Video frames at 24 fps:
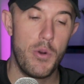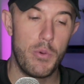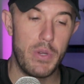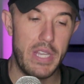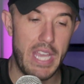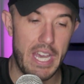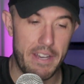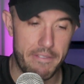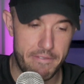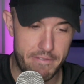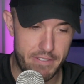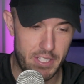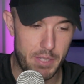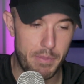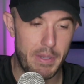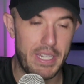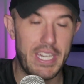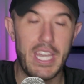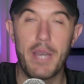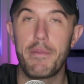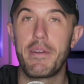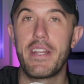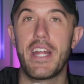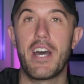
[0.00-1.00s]
We have
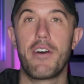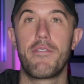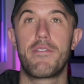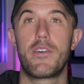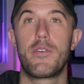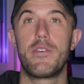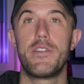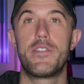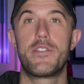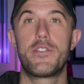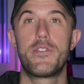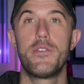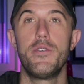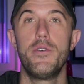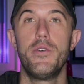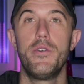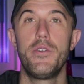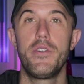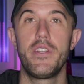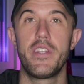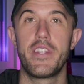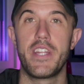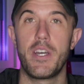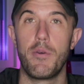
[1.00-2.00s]
Filament coming out very
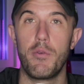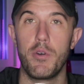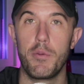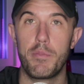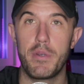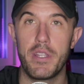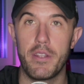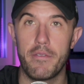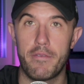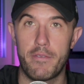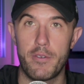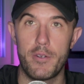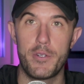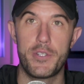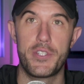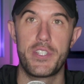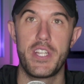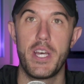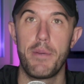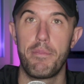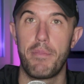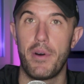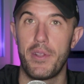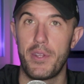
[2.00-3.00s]
soon. That will be the first
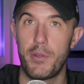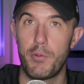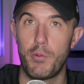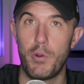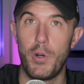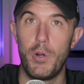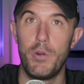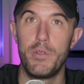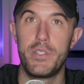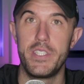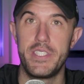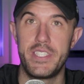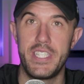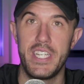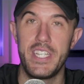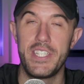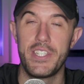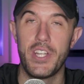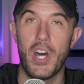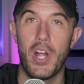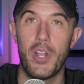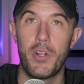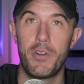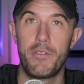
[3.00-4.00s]
step on the road to
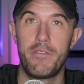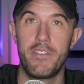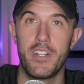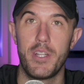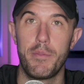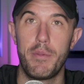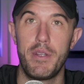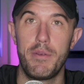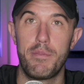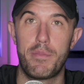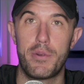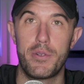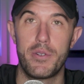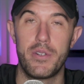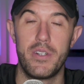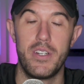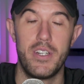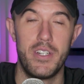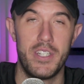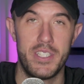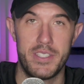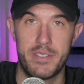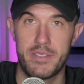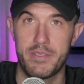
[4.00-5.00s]
$10 filament,
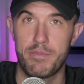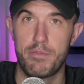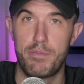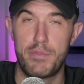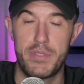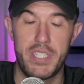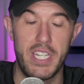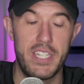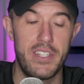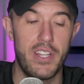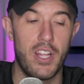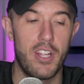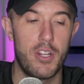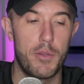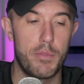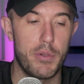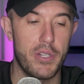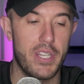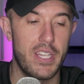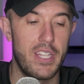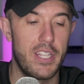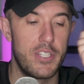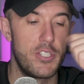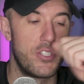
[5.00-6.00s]
$10
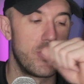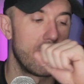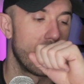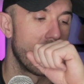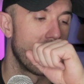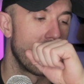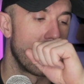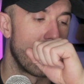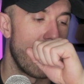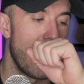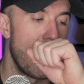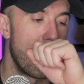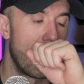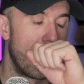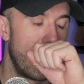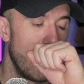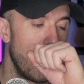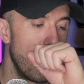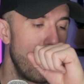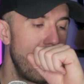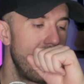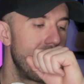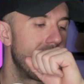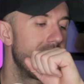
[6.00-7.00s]
per kilogram
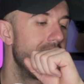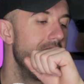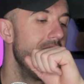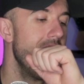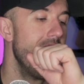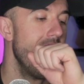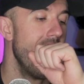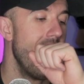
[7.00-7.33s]
filament.